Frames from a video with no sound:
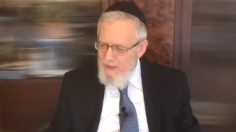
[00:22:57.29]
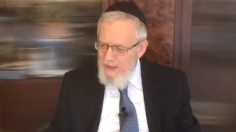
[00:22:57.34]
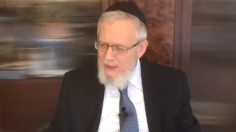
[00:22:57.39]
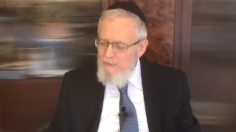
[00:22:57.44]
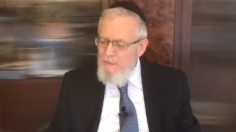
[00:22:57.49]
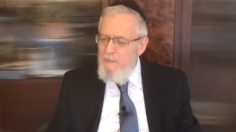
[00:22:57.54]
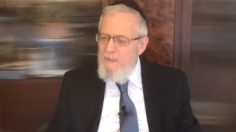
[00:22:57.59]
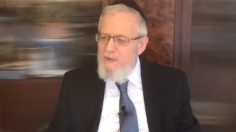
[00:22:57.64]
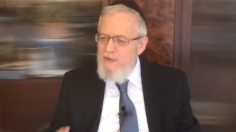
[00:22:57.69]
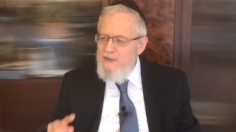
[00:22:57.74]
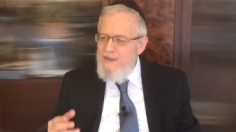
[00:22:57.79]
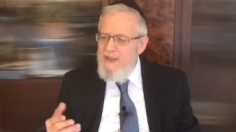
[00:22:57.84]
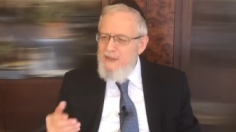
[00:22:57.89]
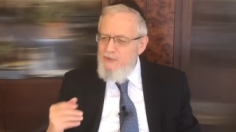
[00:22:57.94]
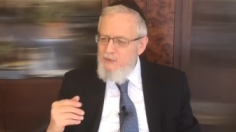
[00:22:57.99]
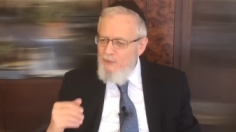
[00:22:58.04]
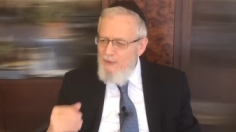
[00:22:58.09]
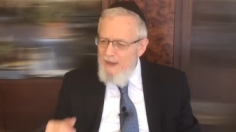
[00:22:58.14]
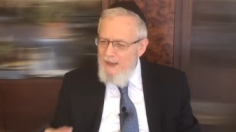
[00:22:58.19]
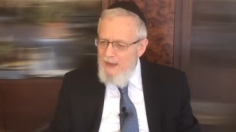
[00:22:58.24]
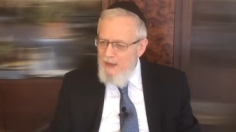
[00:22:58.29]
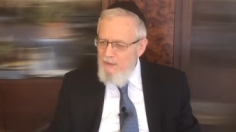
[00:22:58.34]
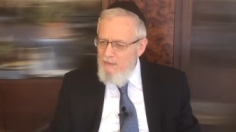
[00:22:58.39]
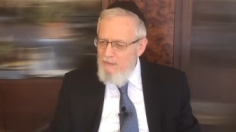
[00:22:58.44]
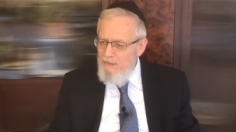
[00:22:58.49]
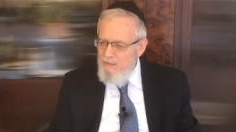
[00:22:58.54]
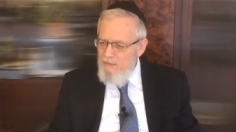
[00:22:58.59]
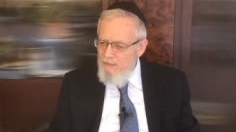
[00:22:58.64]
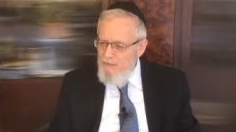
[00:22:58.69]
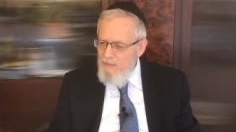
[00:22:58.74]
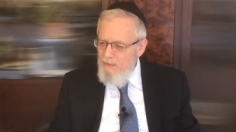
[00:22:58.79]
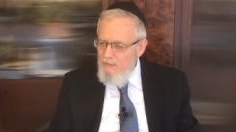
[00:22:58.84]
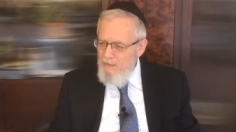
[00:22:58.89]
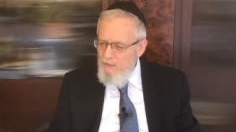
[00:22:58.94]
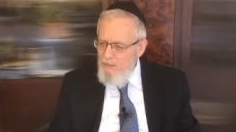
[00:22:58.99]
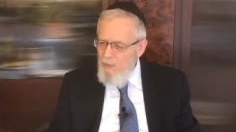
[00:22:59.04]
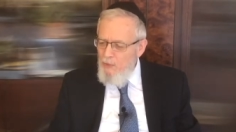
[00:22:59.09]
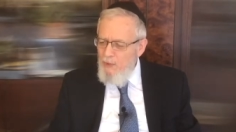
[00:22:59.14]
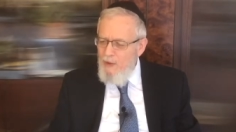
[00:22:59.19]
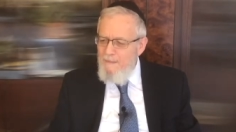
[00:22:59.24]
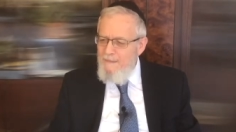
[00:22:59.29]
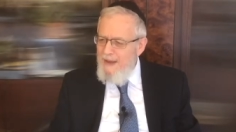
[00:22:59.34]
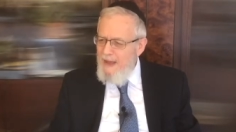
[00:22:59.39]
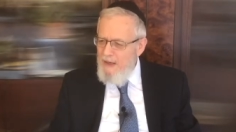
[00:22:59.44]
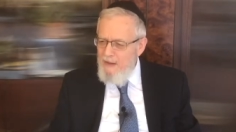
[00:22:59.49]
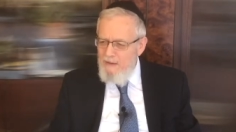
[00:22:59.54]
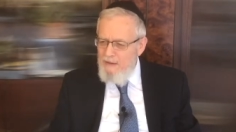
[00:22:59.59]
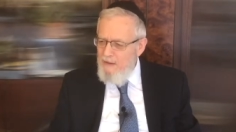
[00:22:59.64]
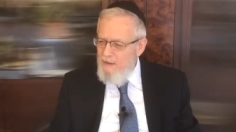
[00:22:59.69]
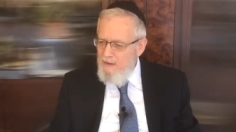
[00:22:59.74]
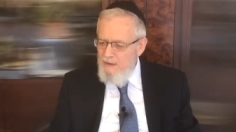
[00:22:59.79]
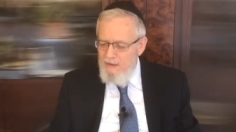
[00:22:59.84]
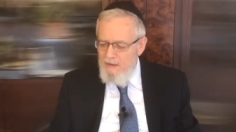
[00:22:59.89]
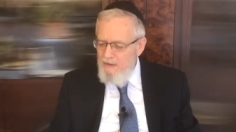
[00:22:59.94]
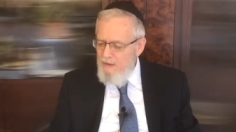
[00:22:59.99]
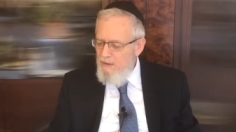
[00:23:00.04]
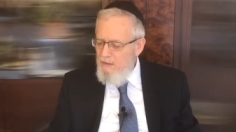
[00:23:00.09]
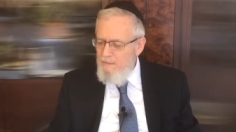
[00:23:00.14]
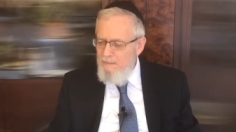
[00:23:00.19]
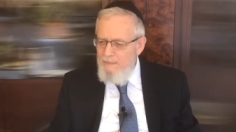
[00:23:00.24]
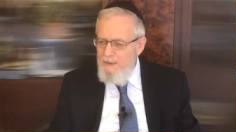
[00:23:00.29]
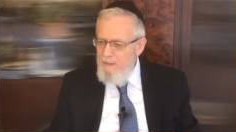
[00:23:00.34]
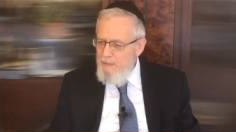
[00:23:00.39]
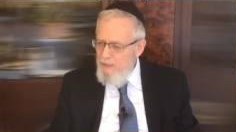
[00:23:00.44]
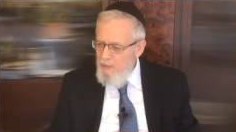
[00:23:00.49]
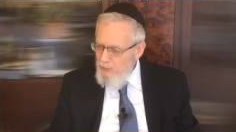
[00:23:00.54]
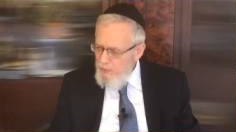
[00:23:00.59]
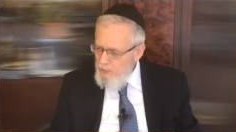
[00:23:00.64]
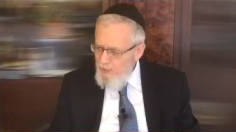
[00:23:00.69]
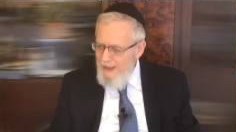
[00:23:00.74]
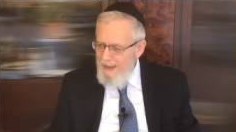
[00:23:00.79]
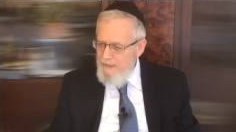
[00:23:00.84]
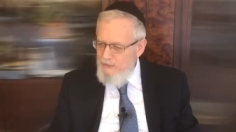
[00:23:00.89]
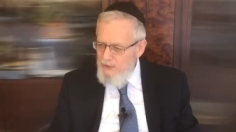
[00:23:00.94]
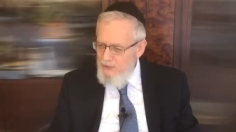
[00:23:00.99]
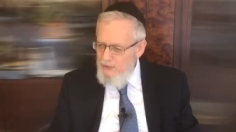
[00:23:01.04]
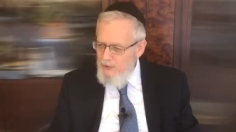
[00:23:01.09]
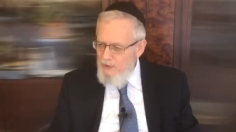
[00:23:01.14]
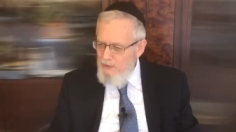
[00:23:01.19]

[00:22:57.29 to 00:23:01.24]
If a person has renown, automatically people are attracted to